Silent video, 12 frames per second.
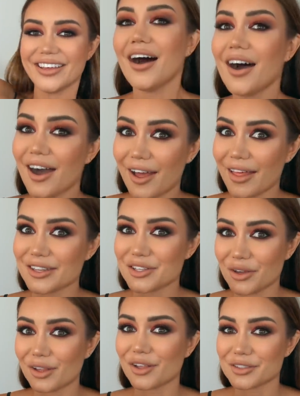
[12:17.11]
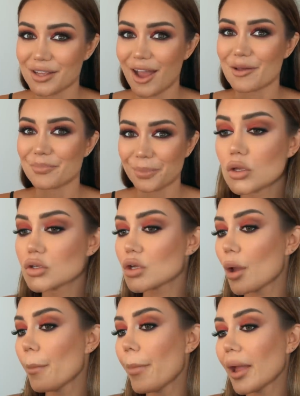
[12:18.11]
That took a long time.
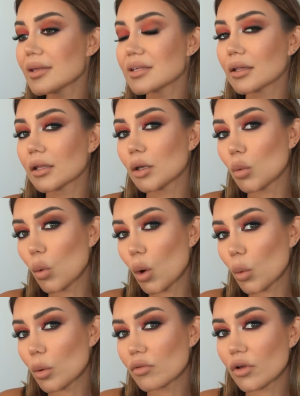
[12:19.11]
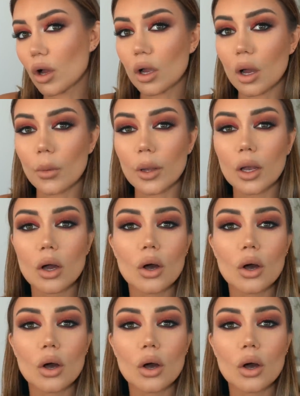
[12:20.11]
So basically what we've got going